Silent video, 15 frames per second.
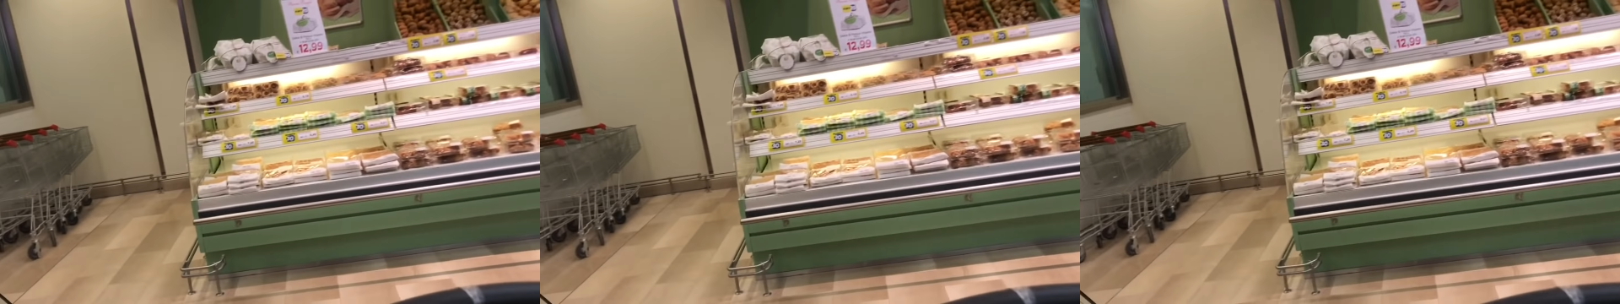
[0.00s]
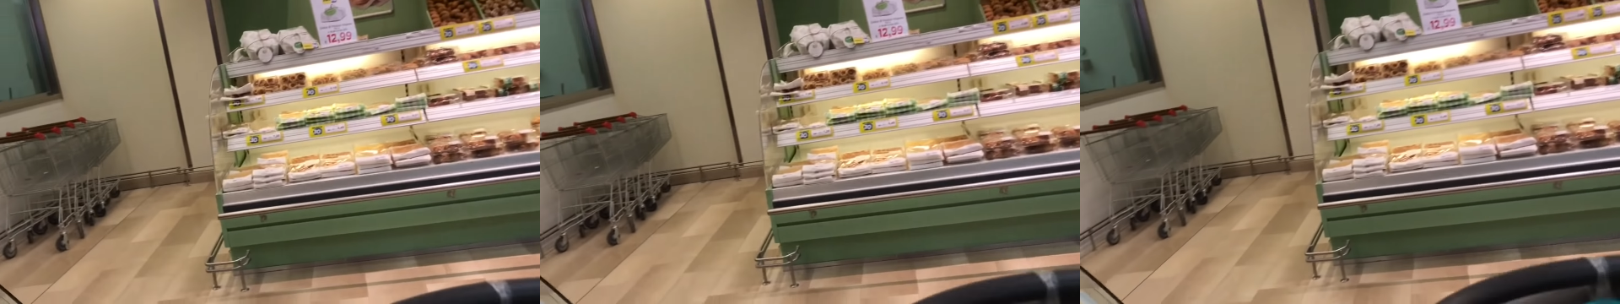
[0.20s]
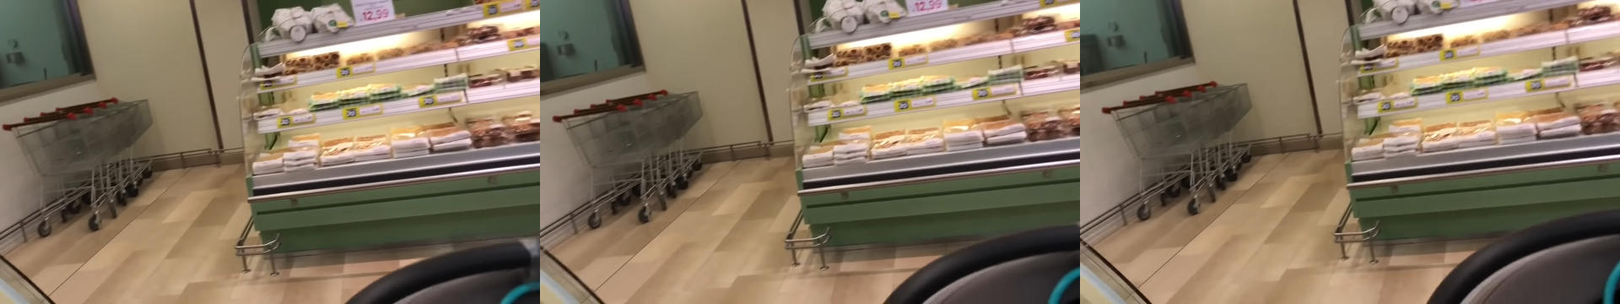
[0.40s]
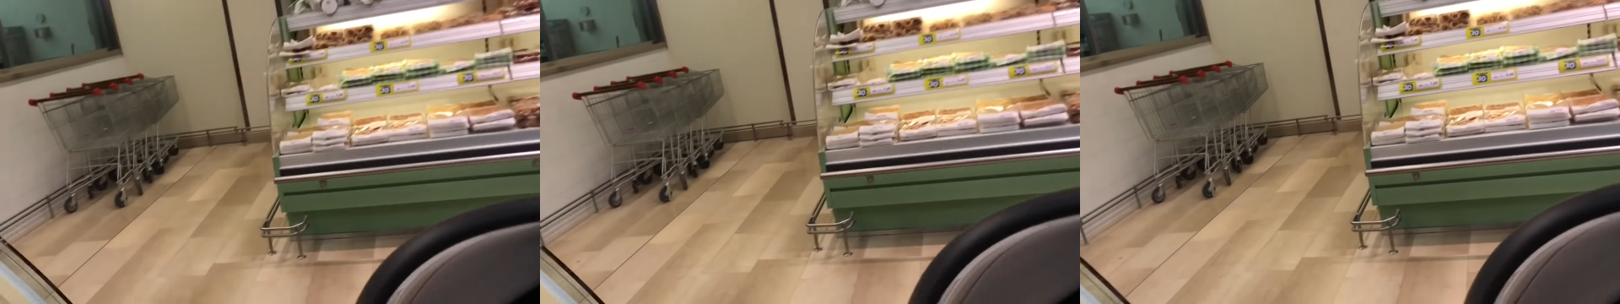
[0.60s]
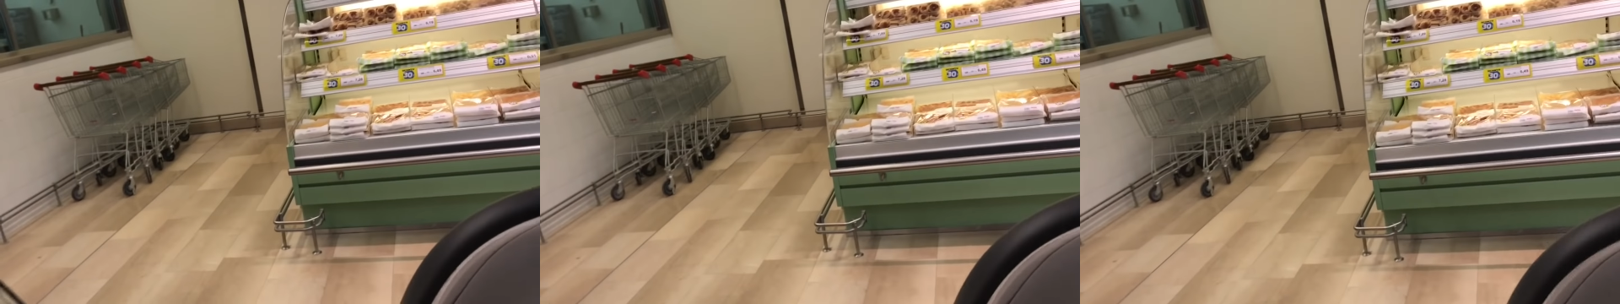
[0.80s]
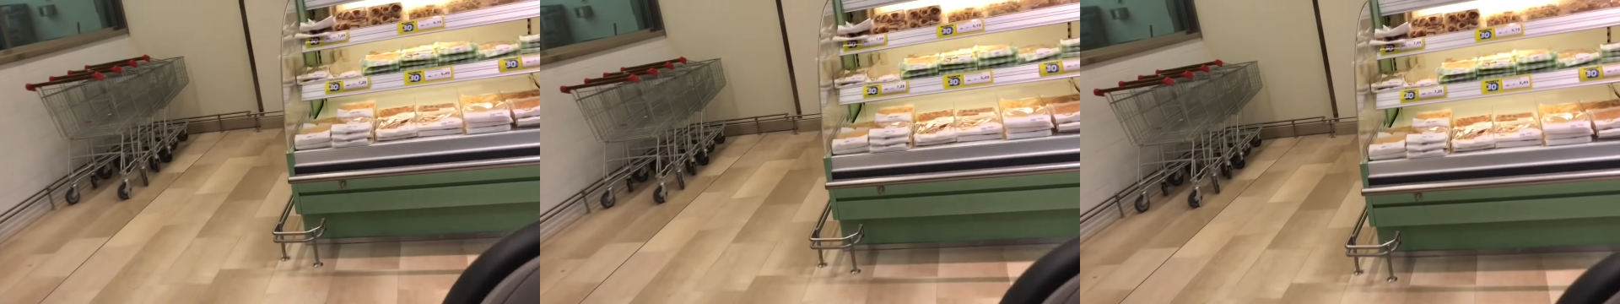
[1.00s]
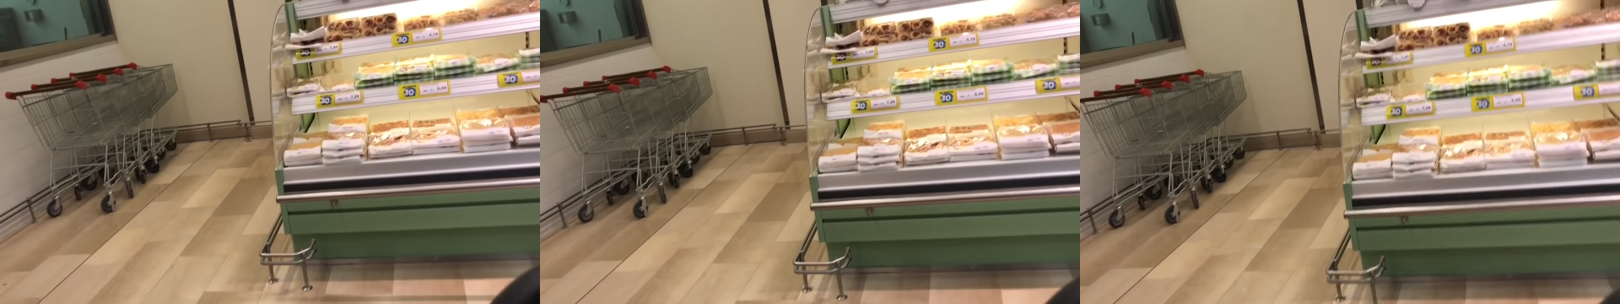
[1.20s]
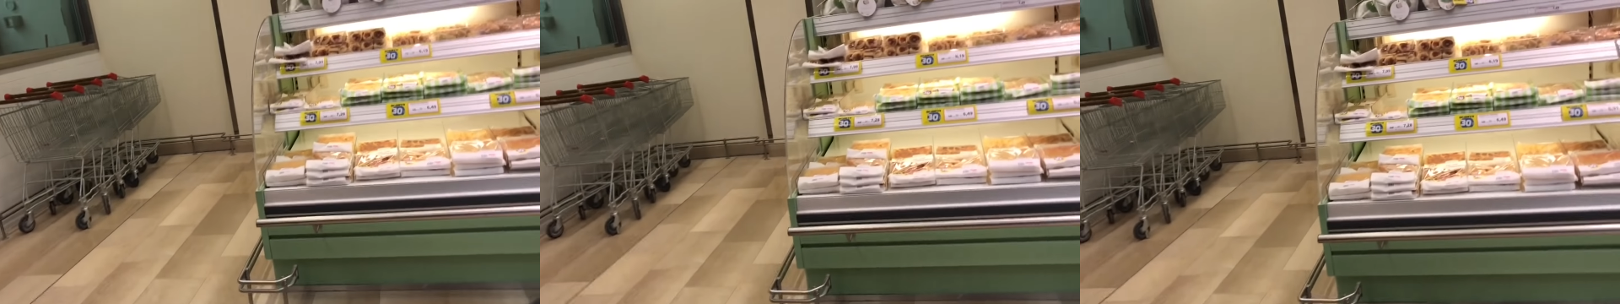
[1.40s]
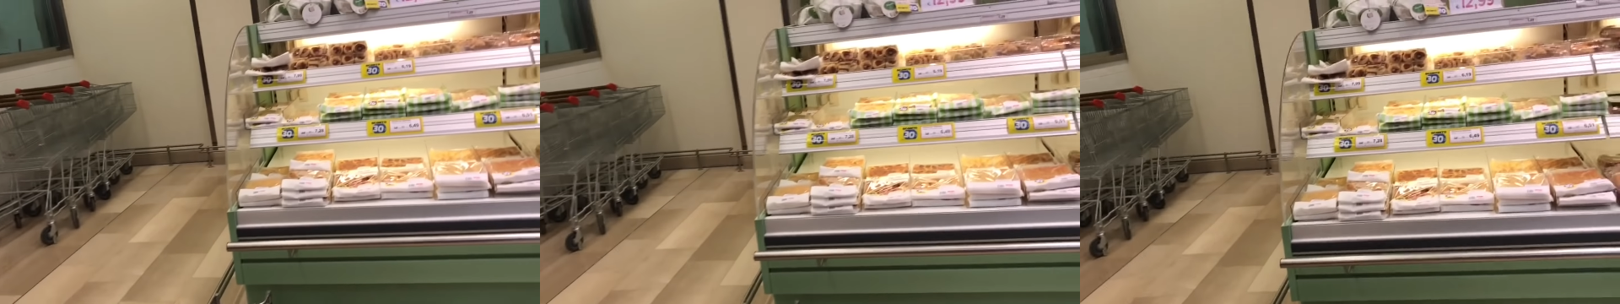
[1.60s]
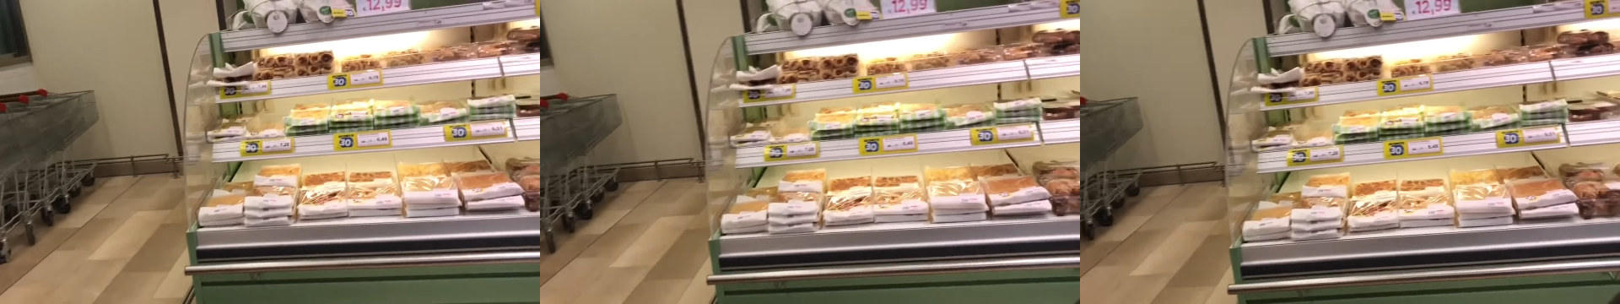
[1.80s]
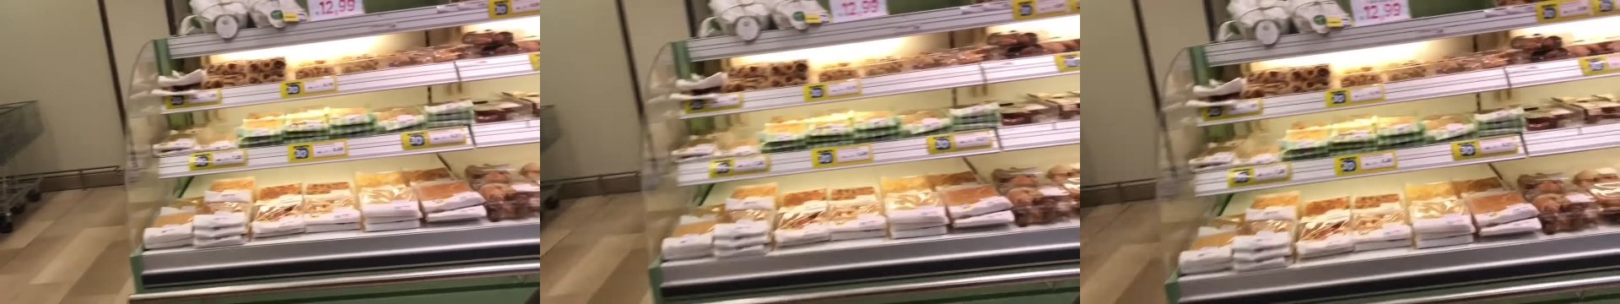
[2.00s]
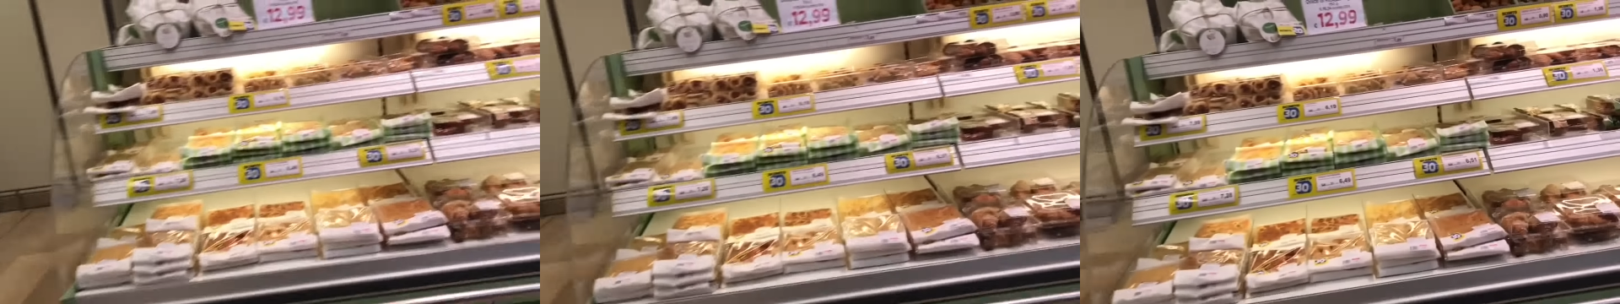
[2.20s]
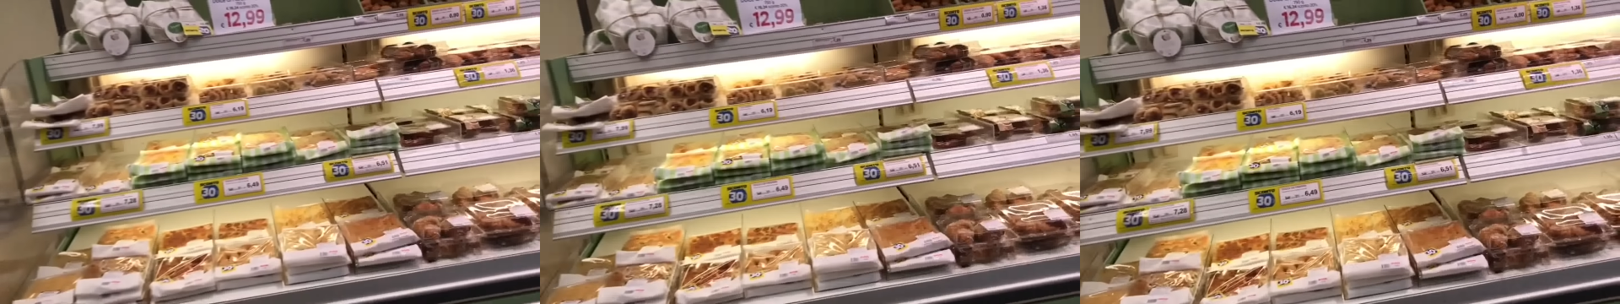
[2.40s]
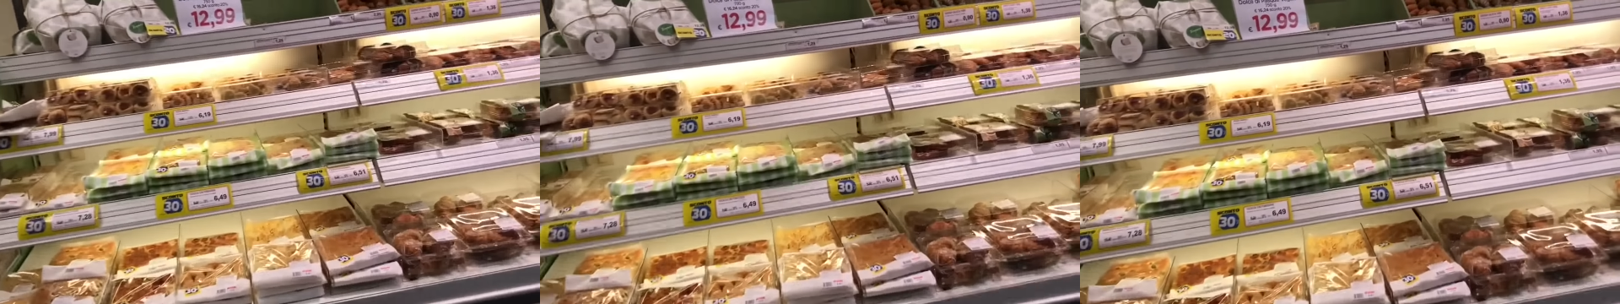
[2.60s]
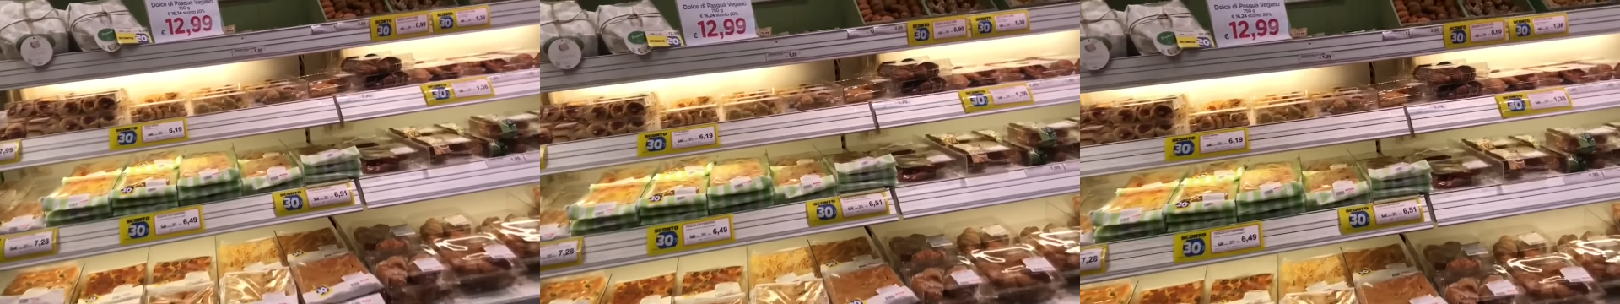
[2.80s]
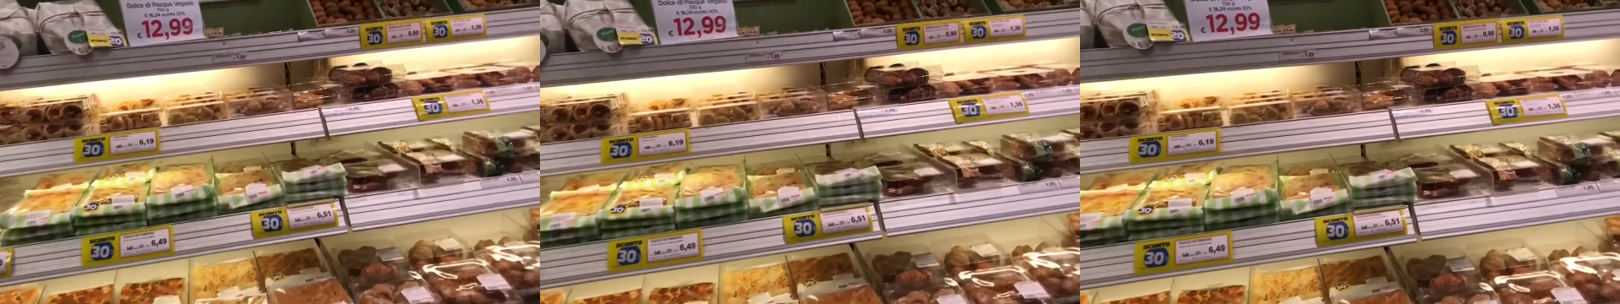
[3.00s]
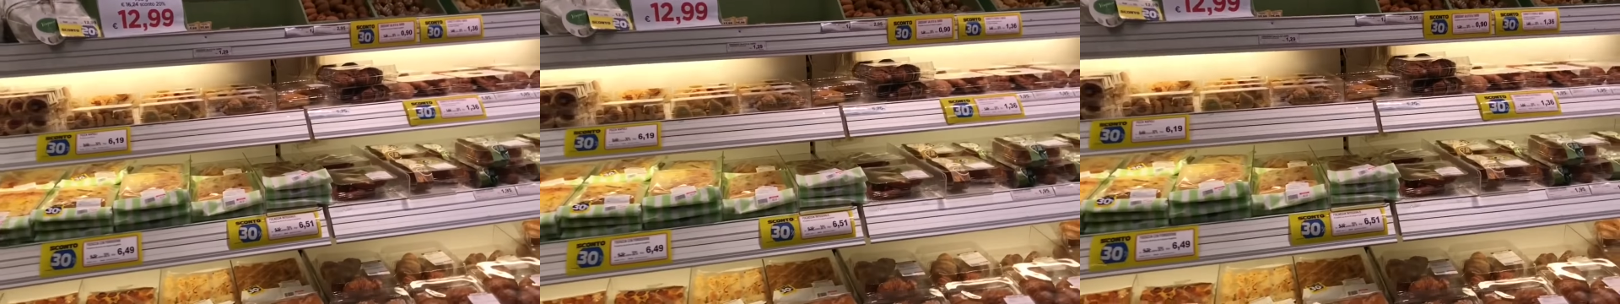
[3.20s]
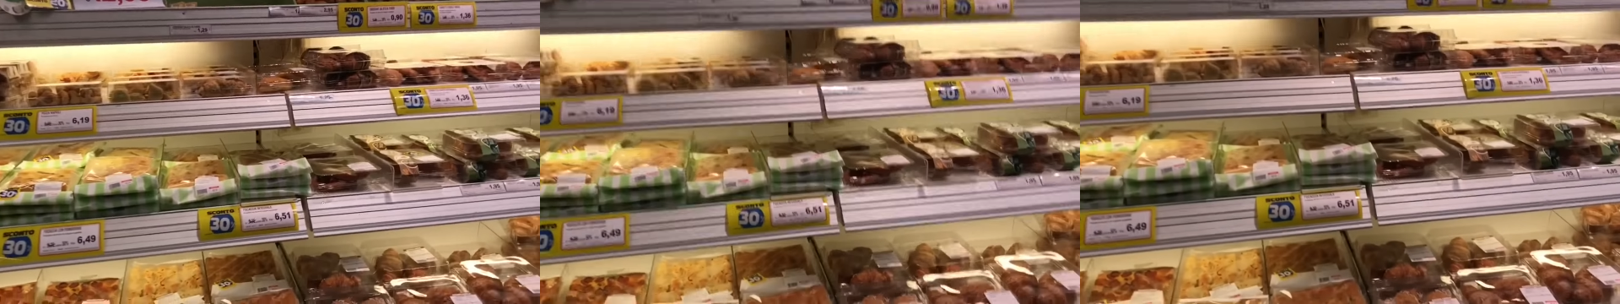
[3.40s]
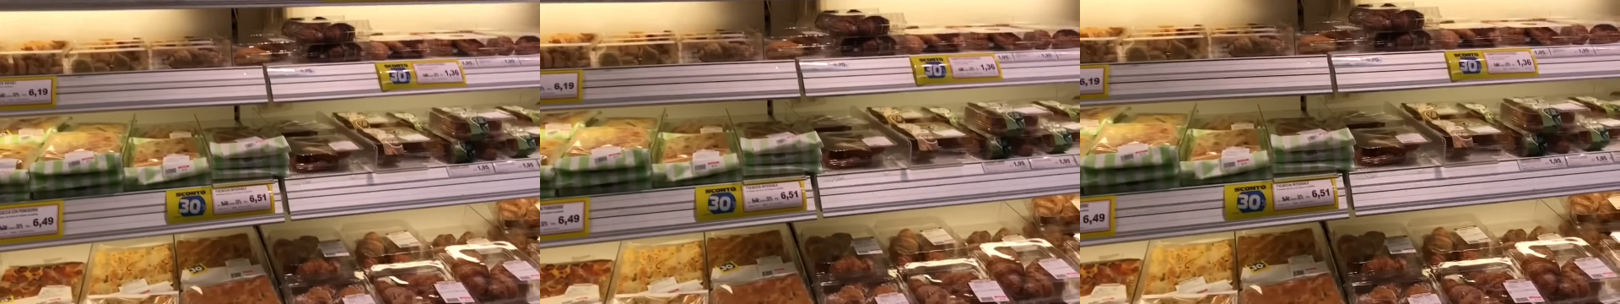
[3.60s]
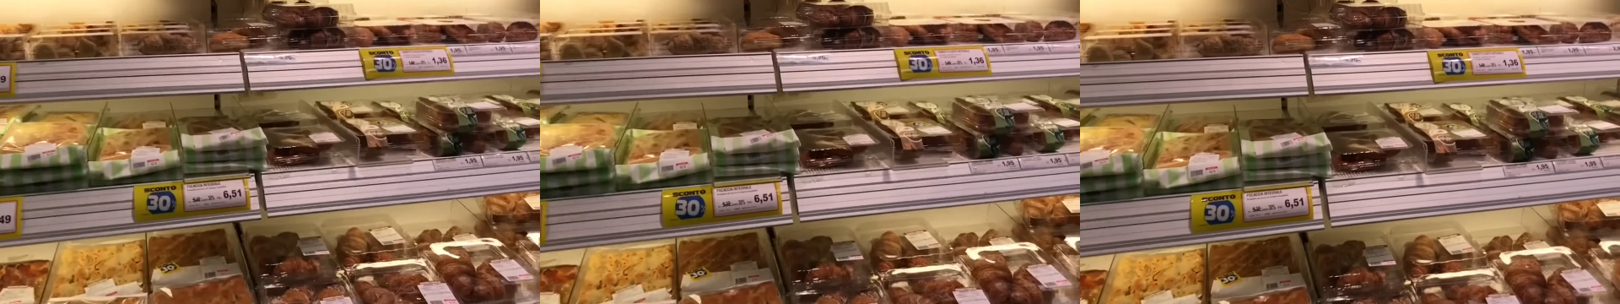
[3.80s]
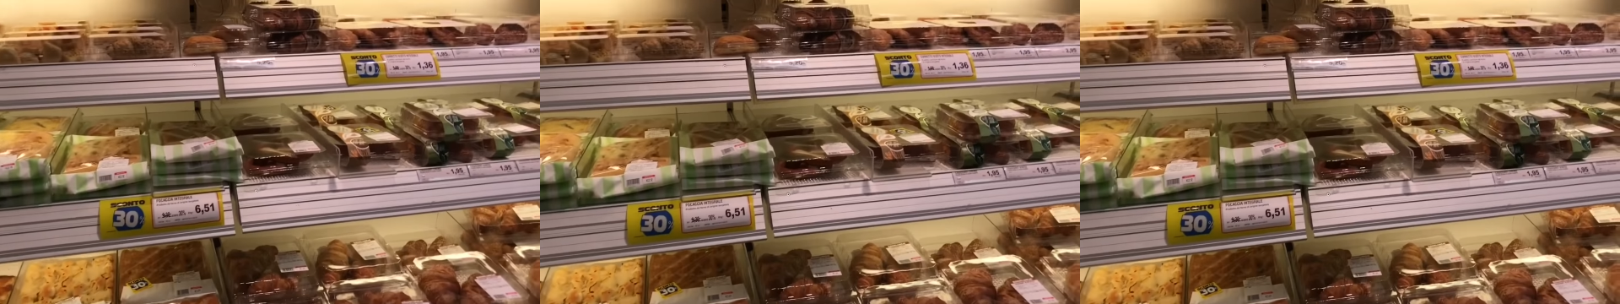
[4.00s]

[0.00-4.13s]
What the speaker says: Nobody's mouth can be seen.